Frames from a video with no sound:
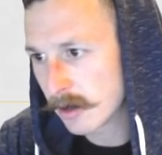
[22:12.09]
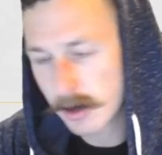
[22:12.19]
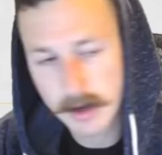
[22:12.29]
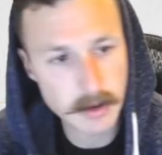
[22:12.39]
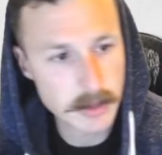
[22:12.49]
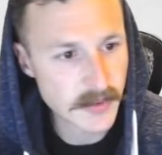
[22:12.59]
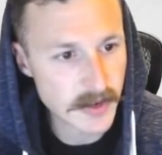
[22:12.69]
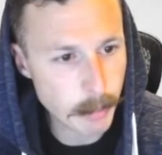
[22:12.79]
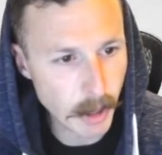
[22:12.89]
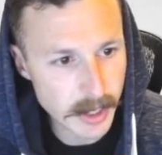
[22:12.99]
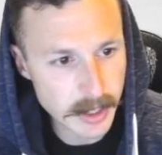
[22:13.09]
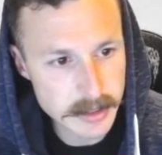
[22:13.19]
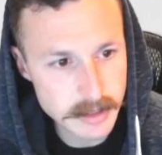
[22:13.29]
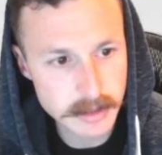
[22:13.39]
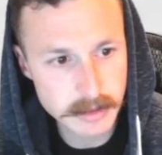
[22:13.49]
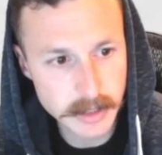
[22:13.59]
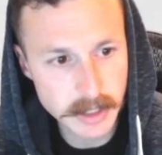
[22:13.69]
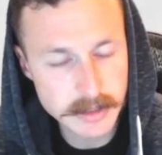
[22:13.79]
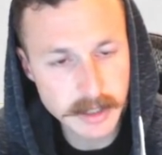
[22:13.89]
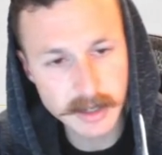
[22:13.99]
Always fun to play against you, King
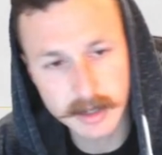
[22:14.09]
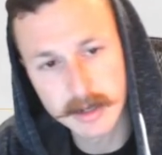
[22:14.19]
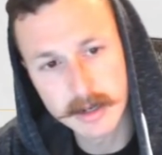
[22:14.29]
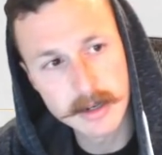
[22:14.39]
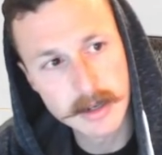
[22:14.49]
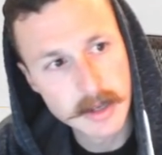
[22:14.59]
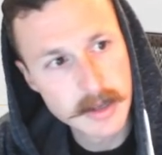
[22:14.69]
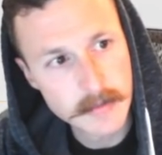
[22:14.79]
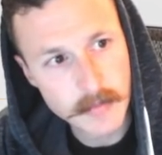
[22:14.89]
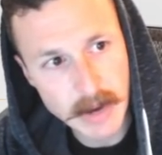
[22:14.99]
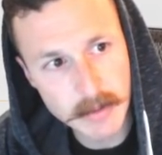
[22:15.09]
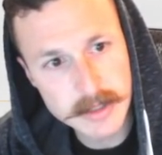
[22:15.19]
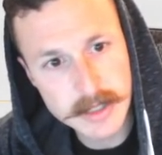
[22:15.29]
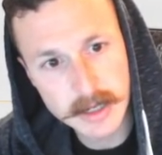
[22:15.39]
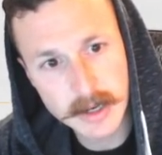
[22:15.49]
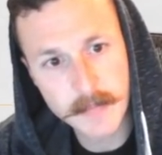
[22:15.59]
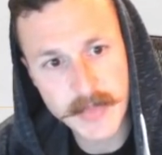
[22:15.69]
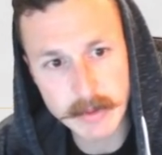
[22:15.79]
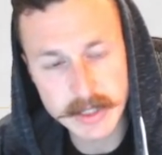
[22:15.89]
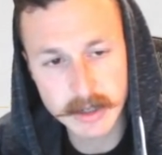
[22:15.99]
Ziggy, and that was
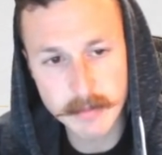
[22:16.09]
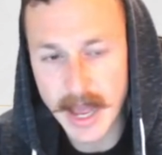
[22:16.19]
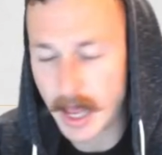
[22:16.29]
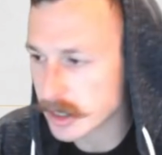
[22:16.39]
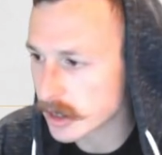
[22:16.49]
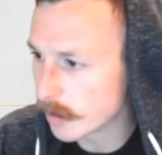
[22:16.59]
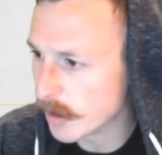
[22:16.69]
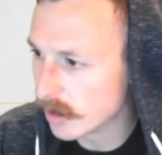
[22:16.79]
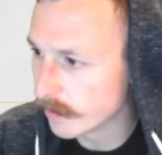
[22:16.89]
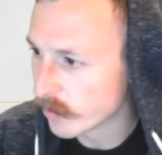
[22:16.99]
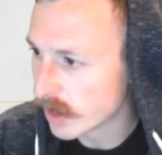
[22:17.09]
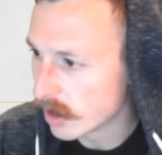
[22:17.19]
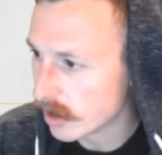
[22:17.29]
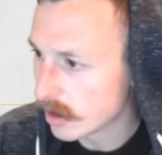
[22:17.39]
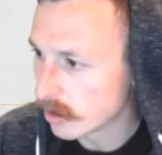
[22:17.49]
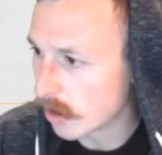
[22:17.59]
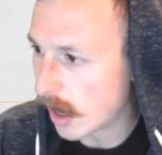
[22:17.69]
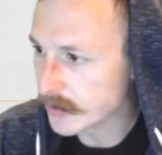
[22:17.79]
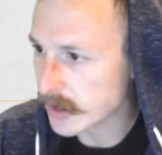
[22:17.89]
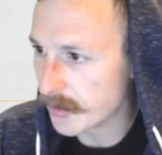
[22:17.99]
a good match. I mean, Groff
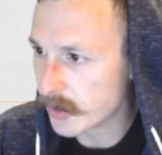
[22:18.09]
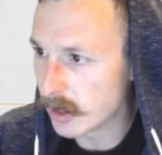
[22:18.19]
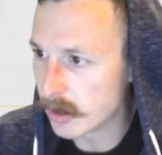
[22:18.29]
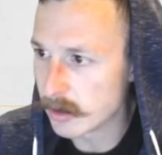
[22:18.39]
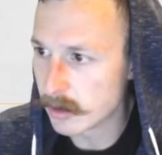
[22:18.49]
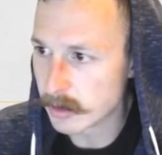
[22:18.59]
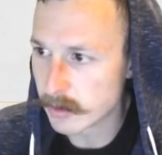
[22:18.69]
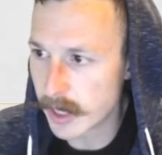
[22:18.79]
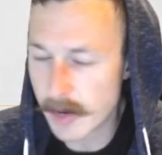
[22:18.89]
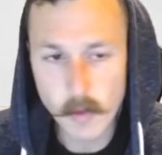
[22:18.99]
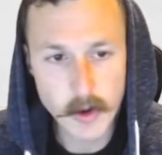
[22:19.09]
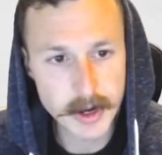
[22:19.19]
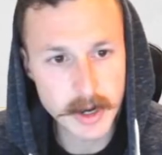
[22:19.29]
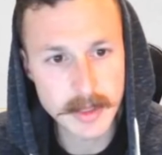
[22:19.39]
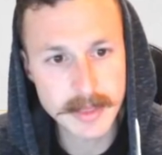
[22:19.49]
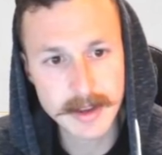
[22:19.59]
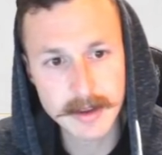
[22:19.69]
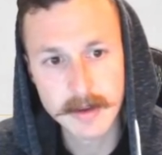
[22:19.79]
got there in game 1, and I think